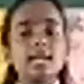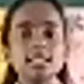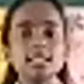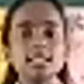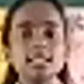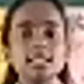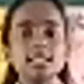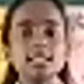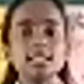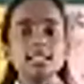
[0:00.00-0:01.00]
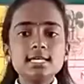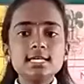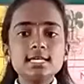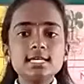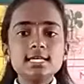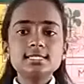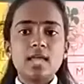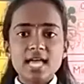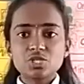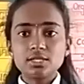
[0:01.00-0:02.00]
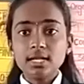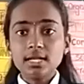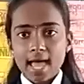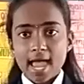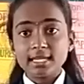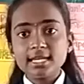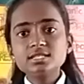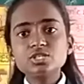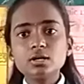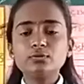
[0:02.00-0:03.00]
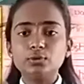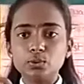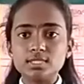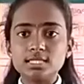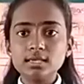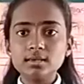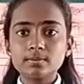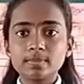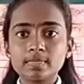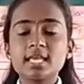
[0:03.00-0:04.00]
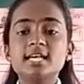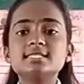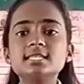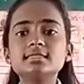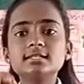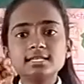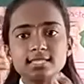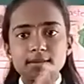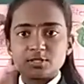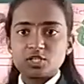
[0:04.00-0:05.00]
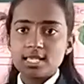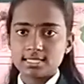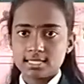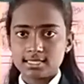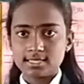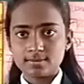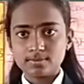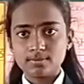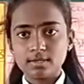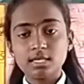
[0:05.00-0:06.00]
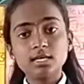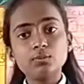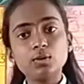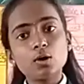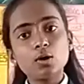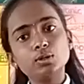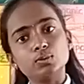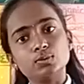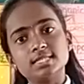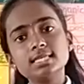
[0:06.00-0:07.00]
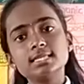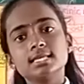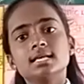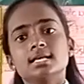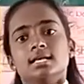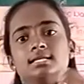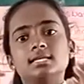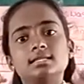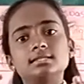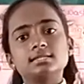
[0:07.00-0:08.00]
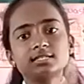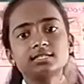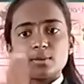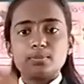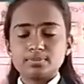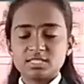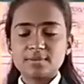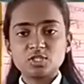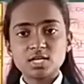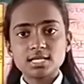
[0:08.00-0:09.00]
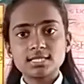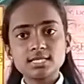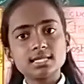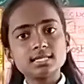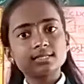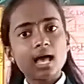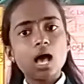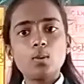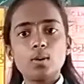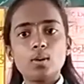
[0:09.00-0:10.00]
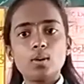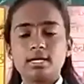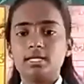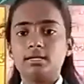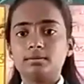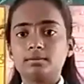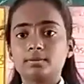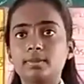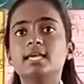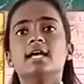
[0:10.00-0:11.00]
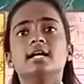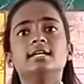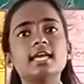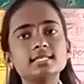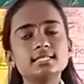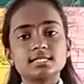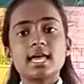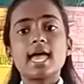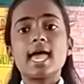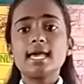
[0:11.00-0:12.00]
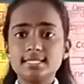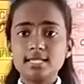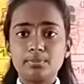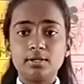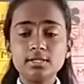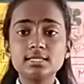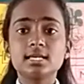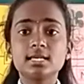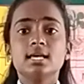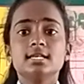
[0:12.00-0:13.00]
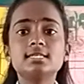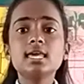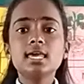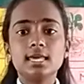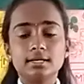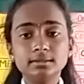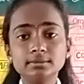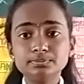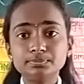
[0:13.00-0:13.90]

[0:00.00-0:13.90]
it is a natural, and instead of using synthetic substances, here we are using synthetic substances is avoiding. Next examples, see here,